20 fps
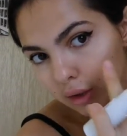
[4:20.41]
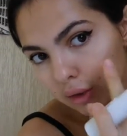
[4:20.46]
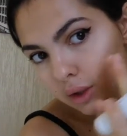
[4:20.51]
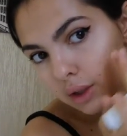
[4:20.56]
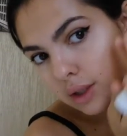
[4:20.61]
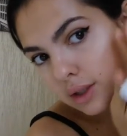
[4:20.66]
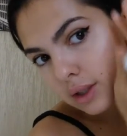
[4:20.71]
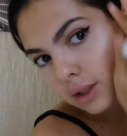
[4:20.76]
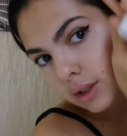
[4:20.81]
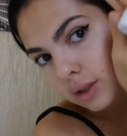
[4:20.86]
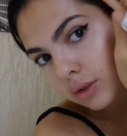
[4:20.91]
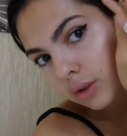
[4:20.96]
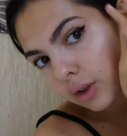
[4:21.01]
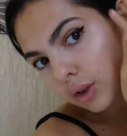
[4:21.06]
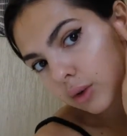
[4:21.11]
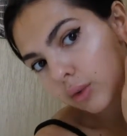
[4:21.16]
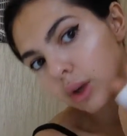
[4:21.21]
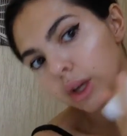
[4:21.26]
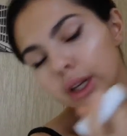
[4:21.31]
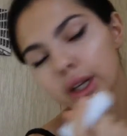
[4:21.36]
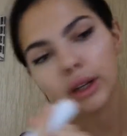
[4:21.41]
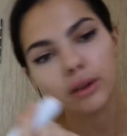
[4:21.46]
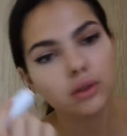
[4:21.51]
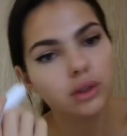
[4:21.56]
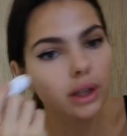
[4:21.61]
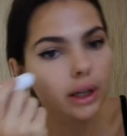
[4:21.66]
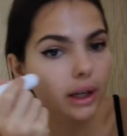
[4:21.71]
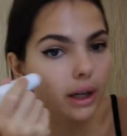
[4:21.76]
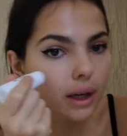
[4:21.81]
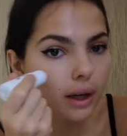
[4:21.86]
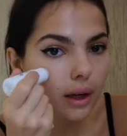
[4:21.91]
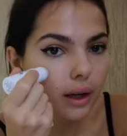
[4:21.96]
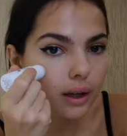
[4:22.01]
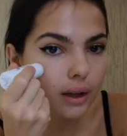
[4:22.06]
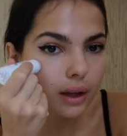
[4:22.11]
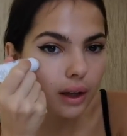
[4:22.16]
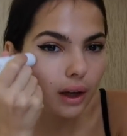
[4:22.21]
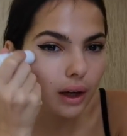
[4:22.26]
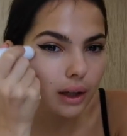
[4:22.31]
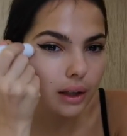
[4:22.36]
You can see straight away it gives like a
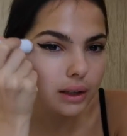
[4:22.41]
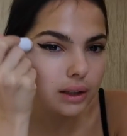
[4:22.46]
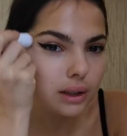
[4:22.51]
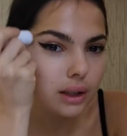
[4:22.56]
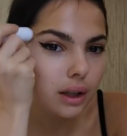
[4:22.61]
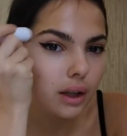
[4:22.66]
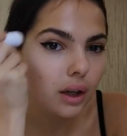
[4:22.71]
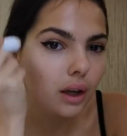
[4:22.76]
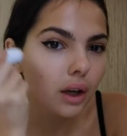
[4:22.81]
nice